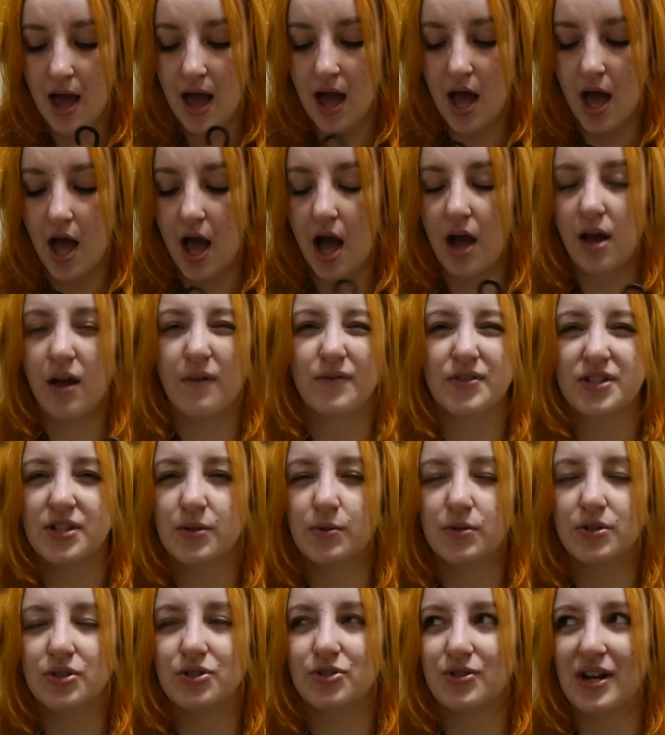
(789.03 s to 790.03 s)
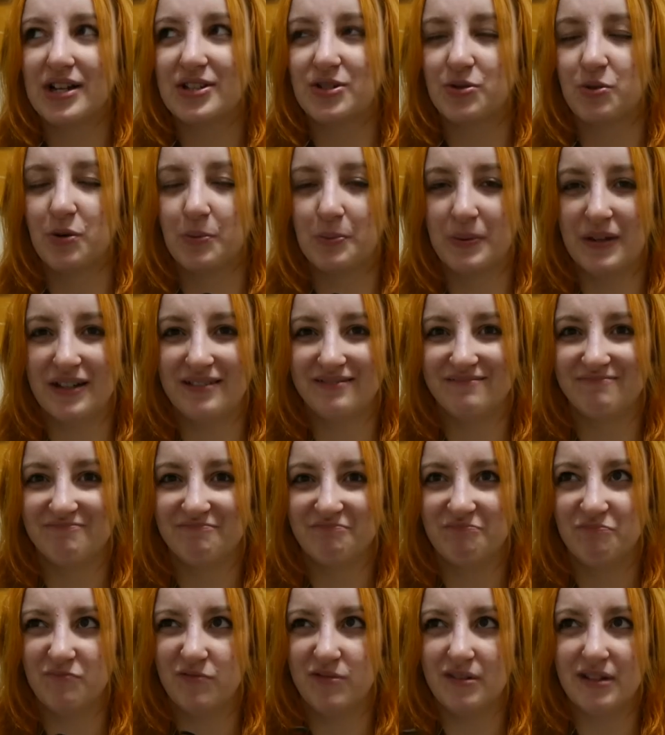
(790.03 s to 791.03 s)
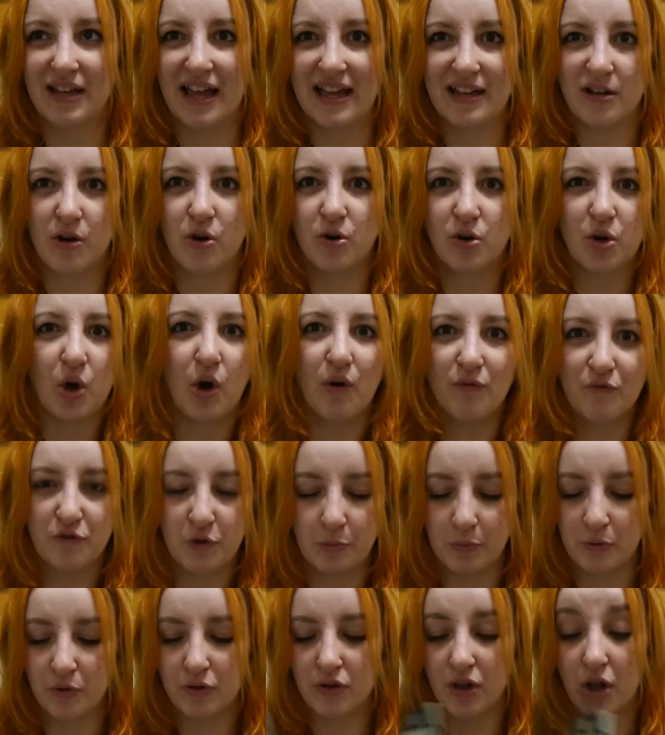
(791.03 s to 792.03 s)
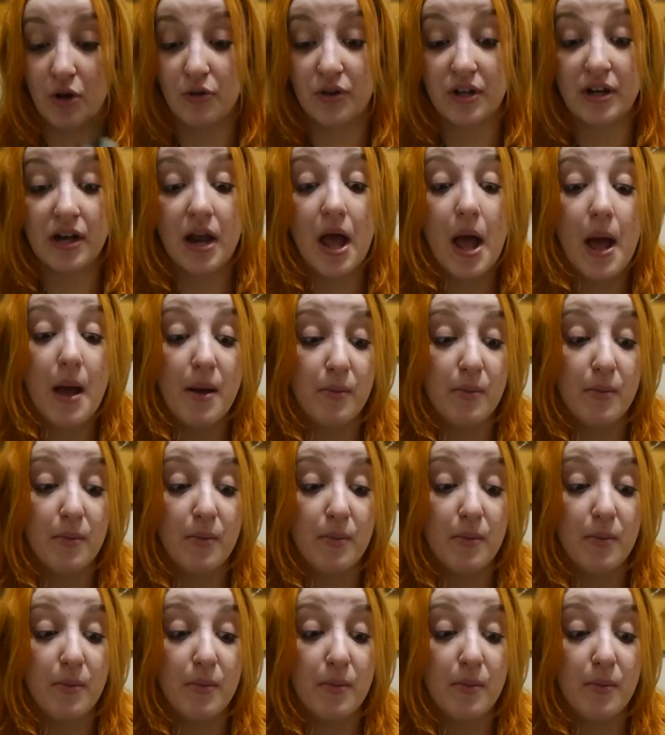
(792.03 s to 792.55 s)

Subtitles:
I obviously wouldn't dress her up in like uncomfortable clothing,